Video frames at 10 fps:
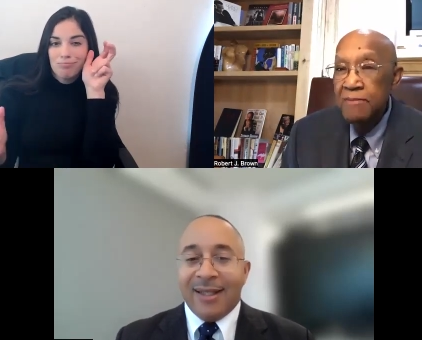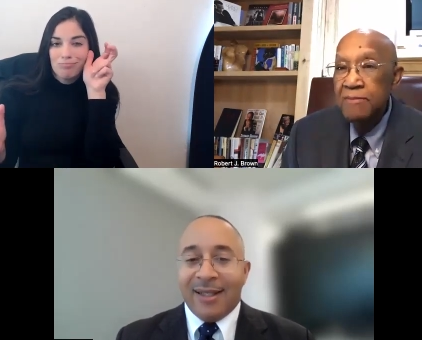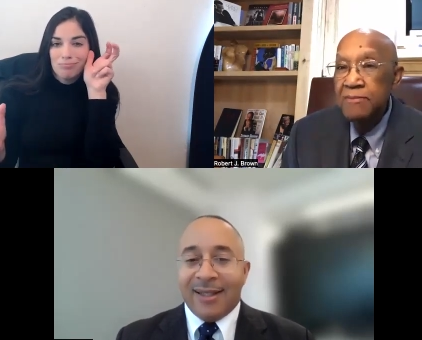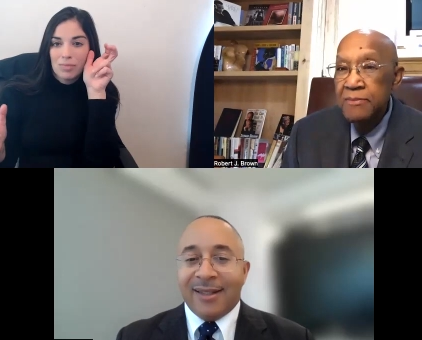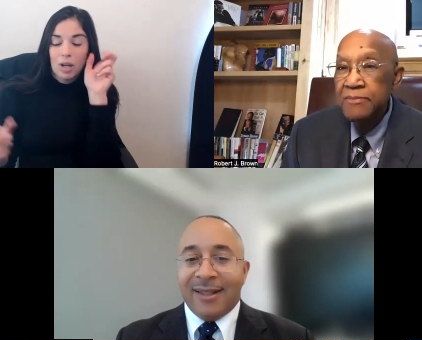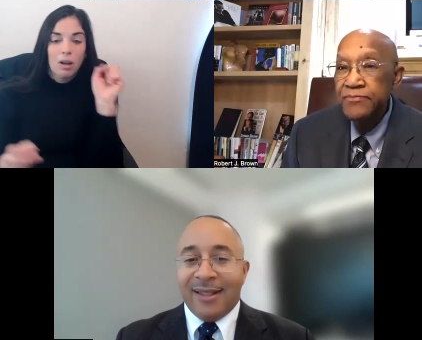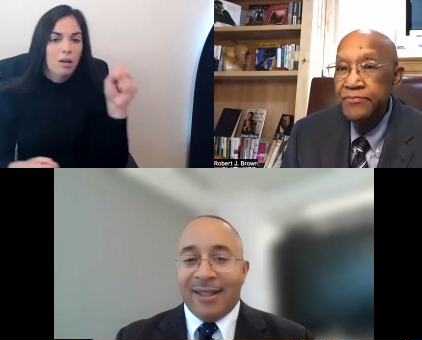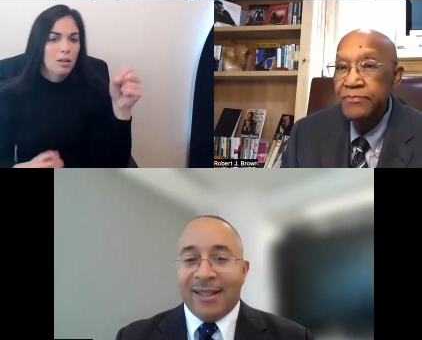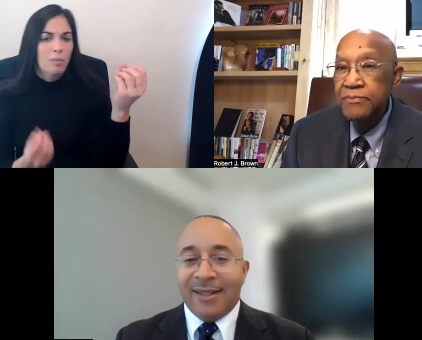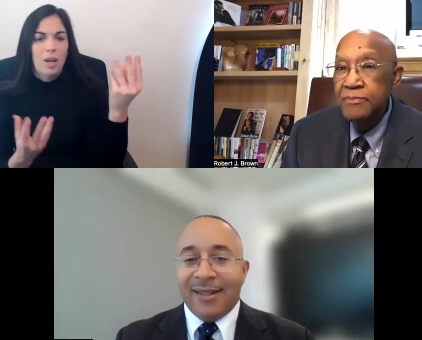Speaker 1: Uh,
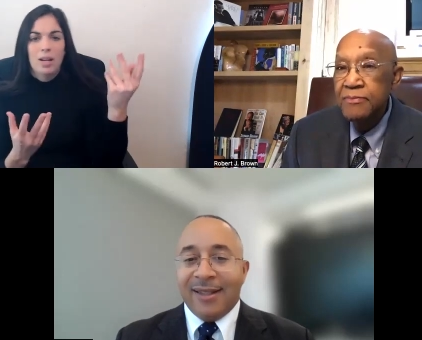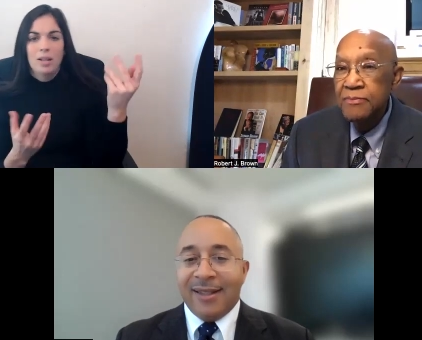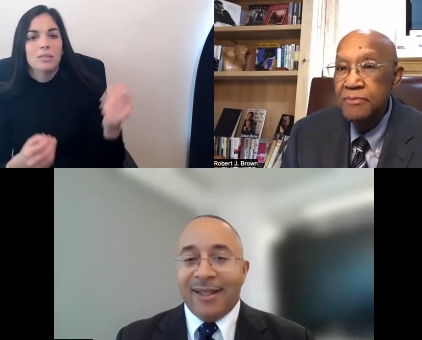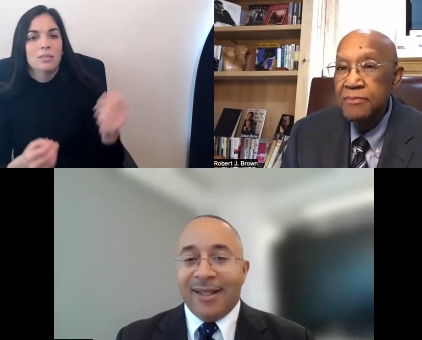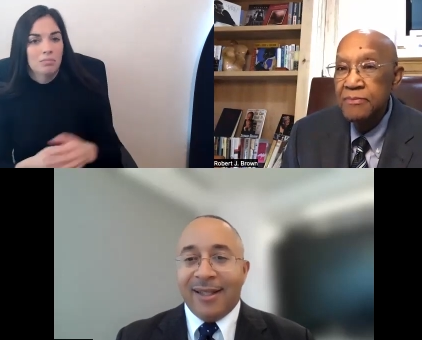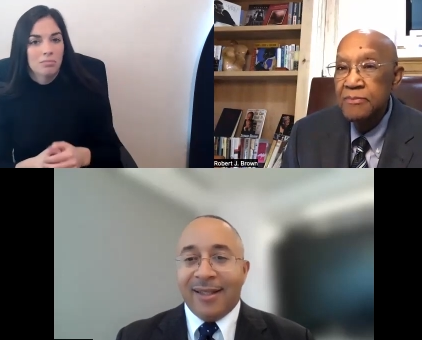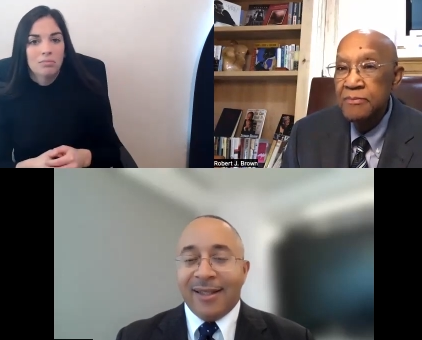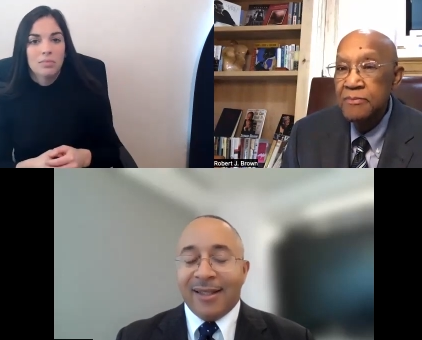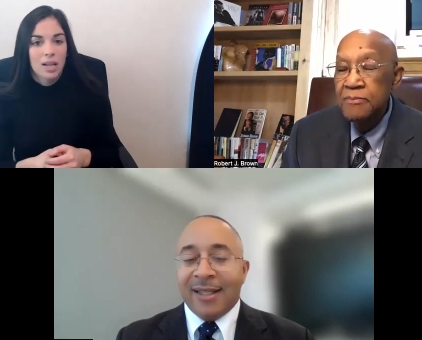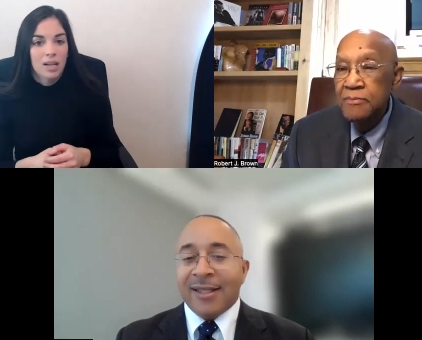and
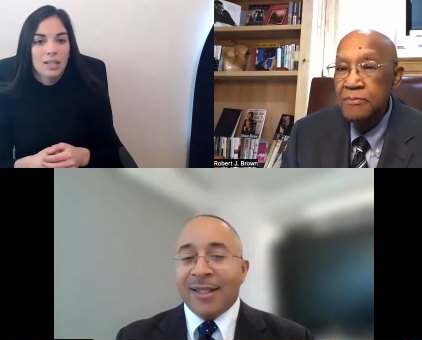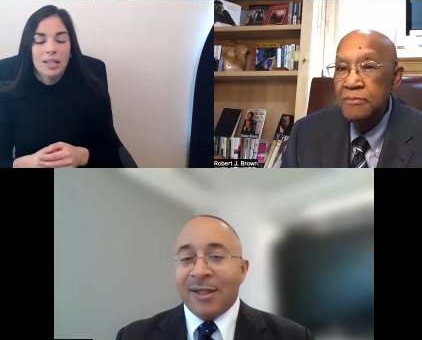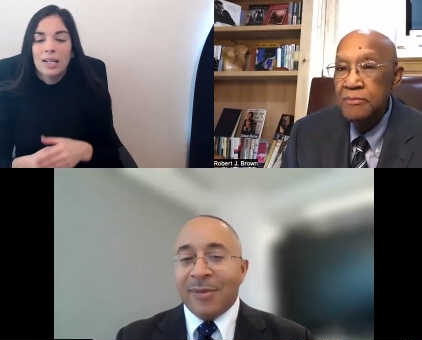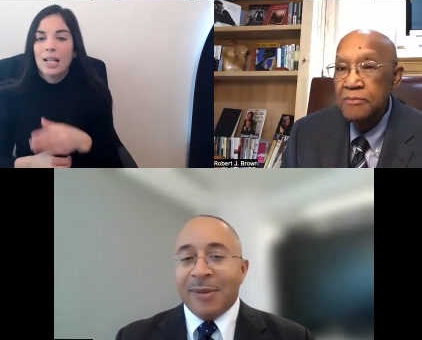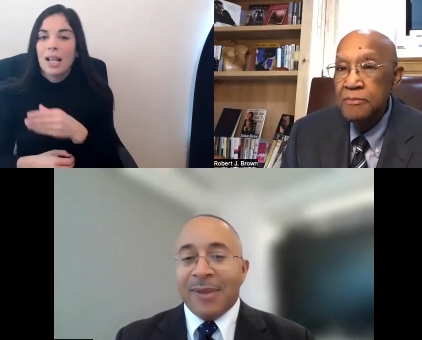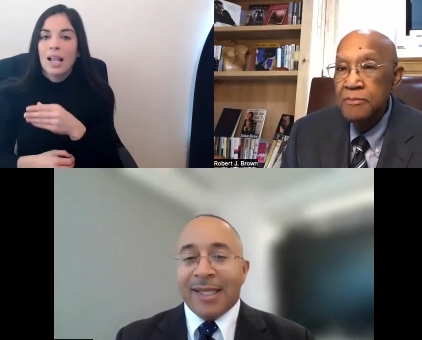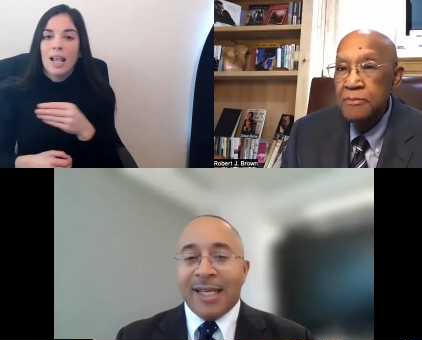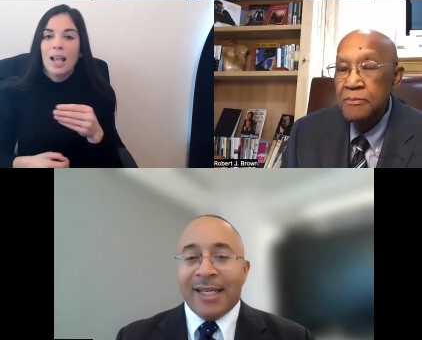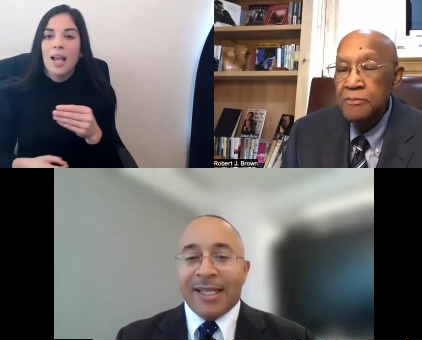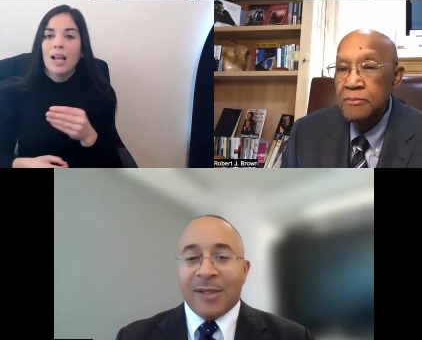and tell us a little bit about
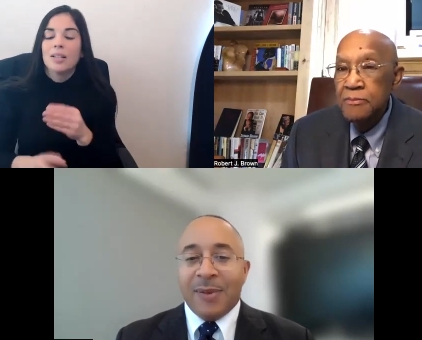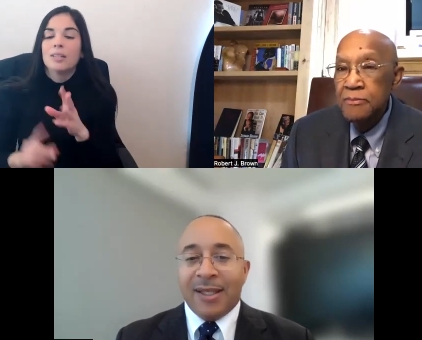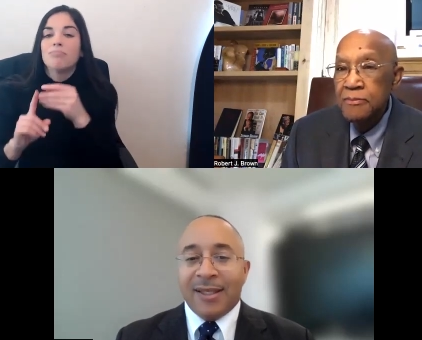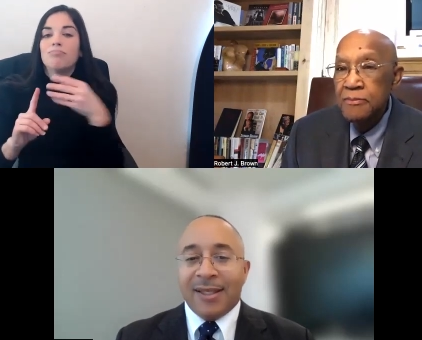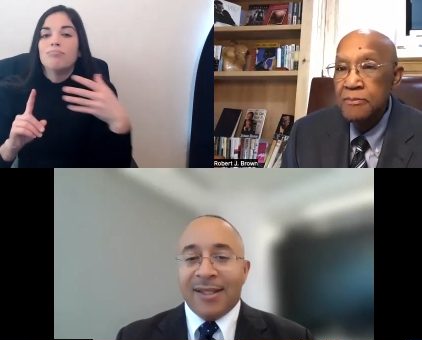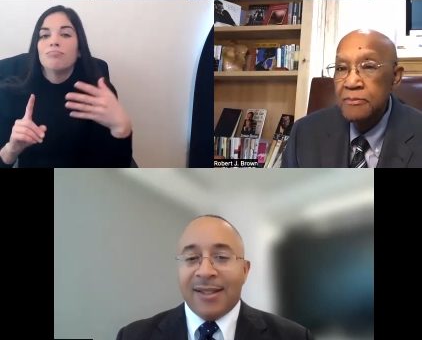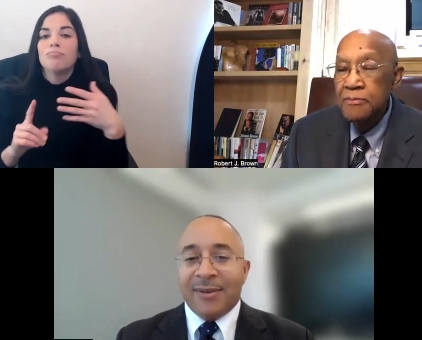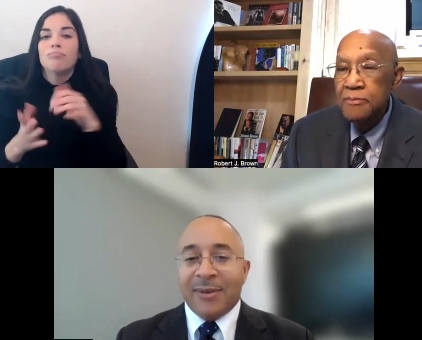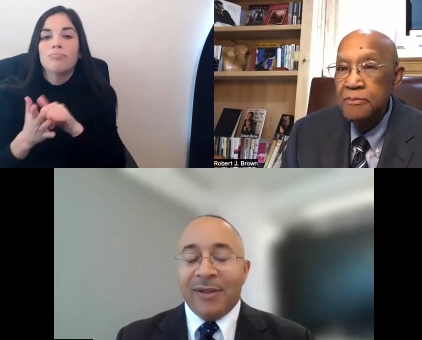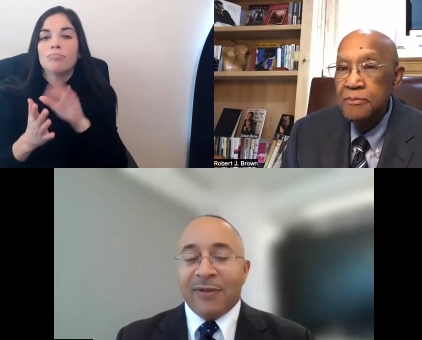that experience
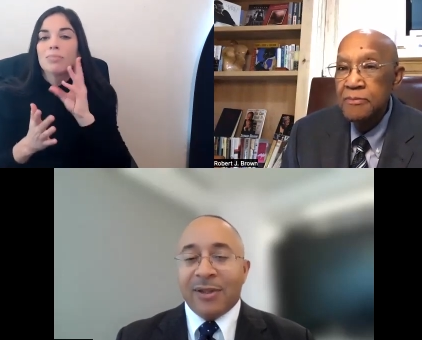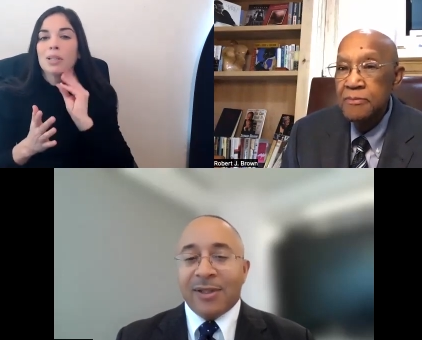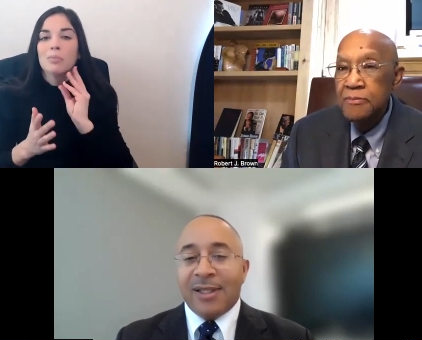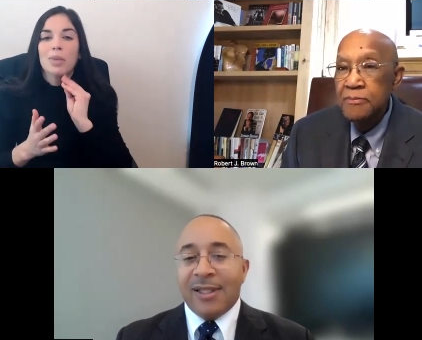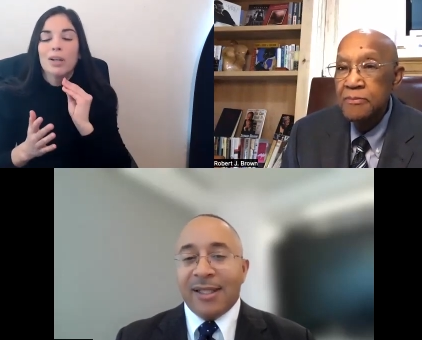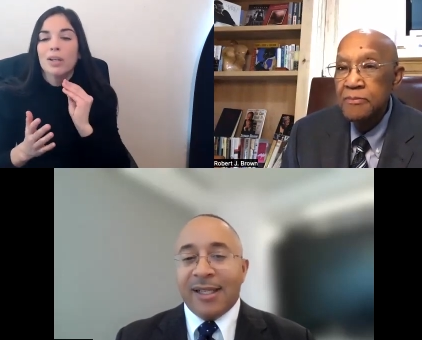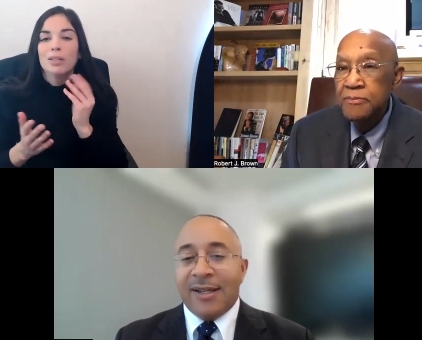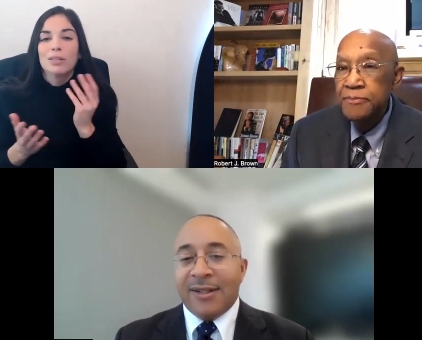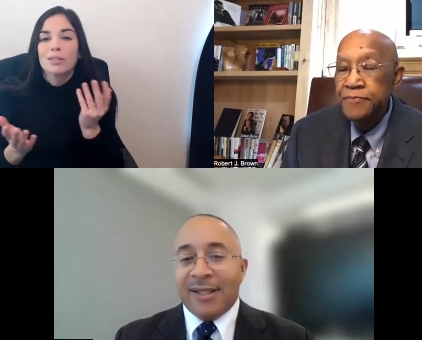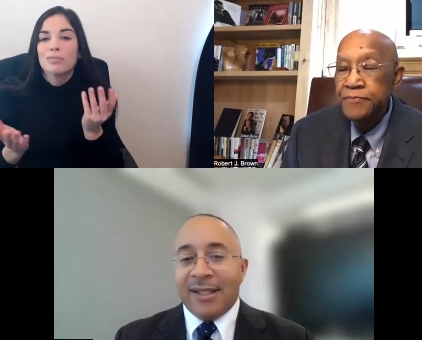uh, when you first
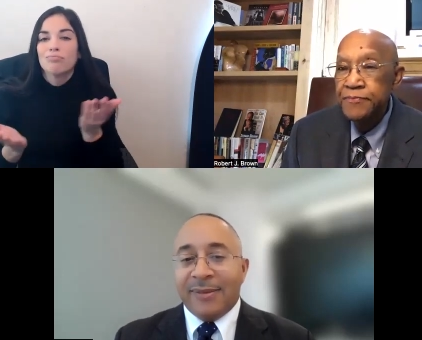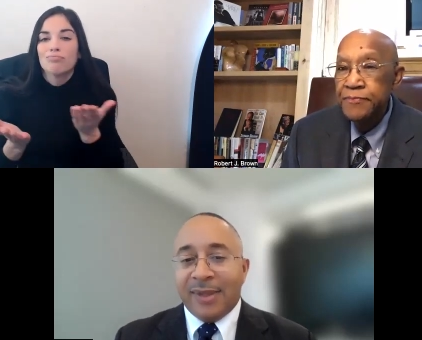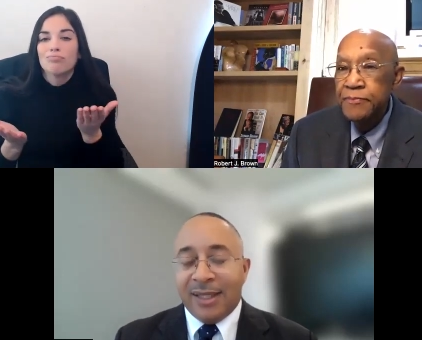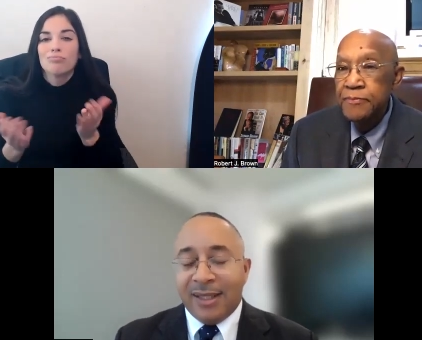encountered him.